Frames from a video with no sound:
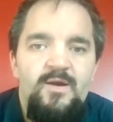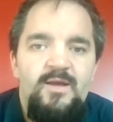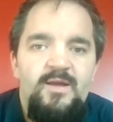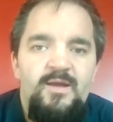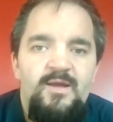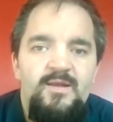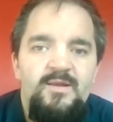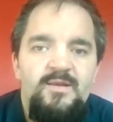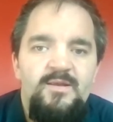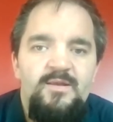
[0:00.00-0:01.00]
right?
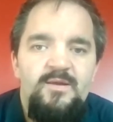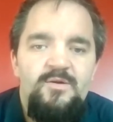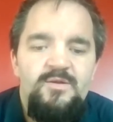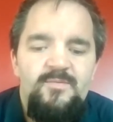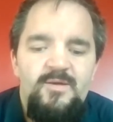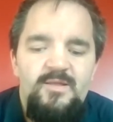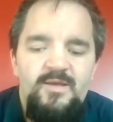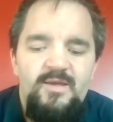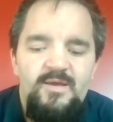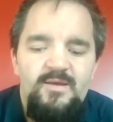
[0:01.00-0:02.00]
And
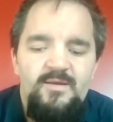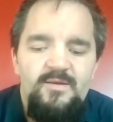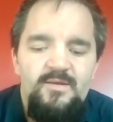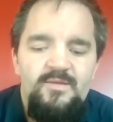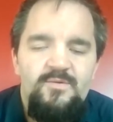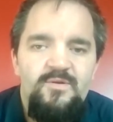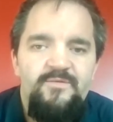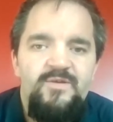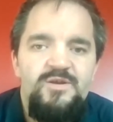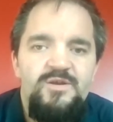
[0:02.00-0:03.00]
ultimately, a school
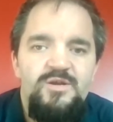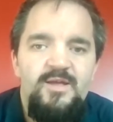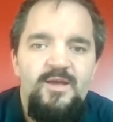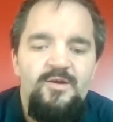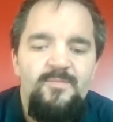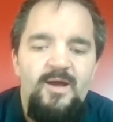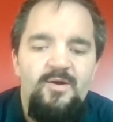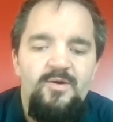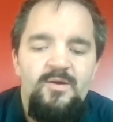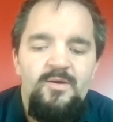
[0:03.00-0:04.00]
division should care
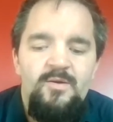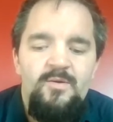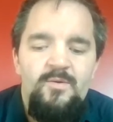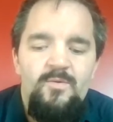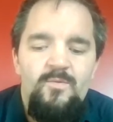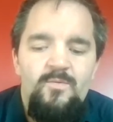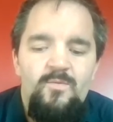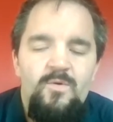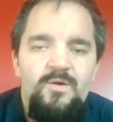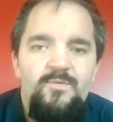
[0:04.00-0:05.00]
about
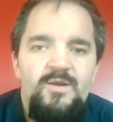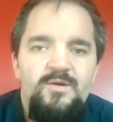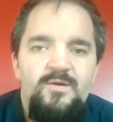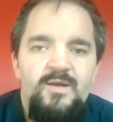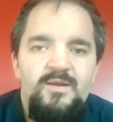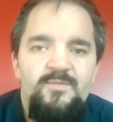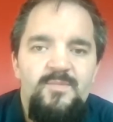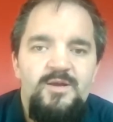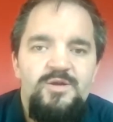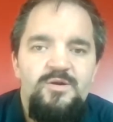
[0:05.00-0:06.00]
what are we doing to
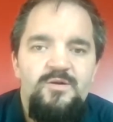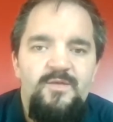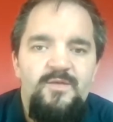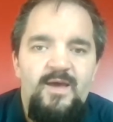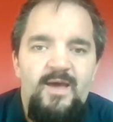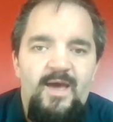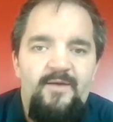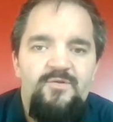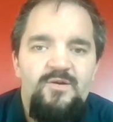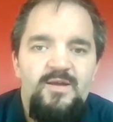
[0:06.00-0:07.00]
make sure that
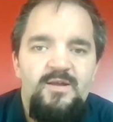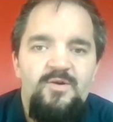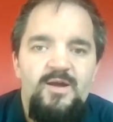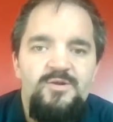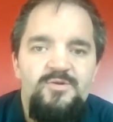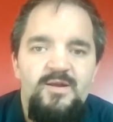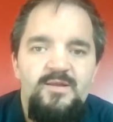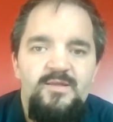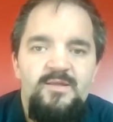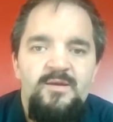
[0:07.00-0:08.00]
after a kid
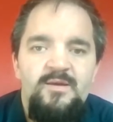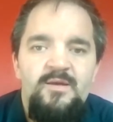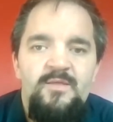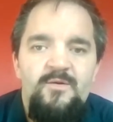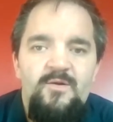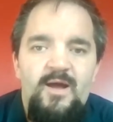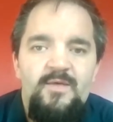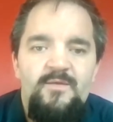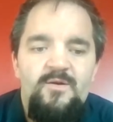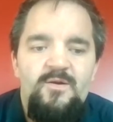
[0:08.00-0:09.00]
graduates, they're
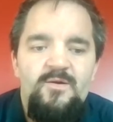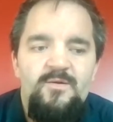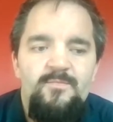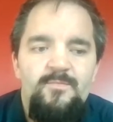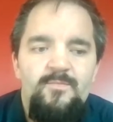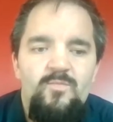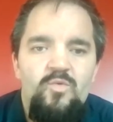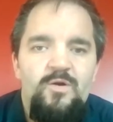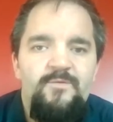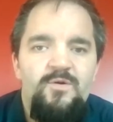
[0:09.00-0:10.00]
either
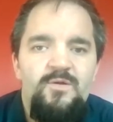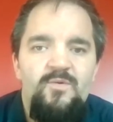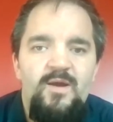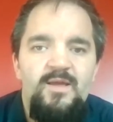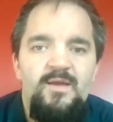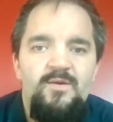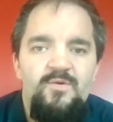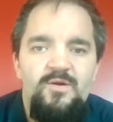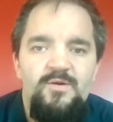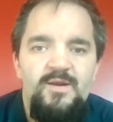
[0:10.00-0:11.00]
workforce ready
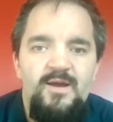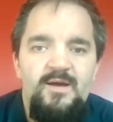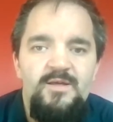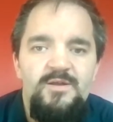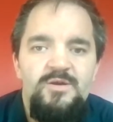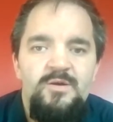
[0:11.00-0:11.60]
or going to college,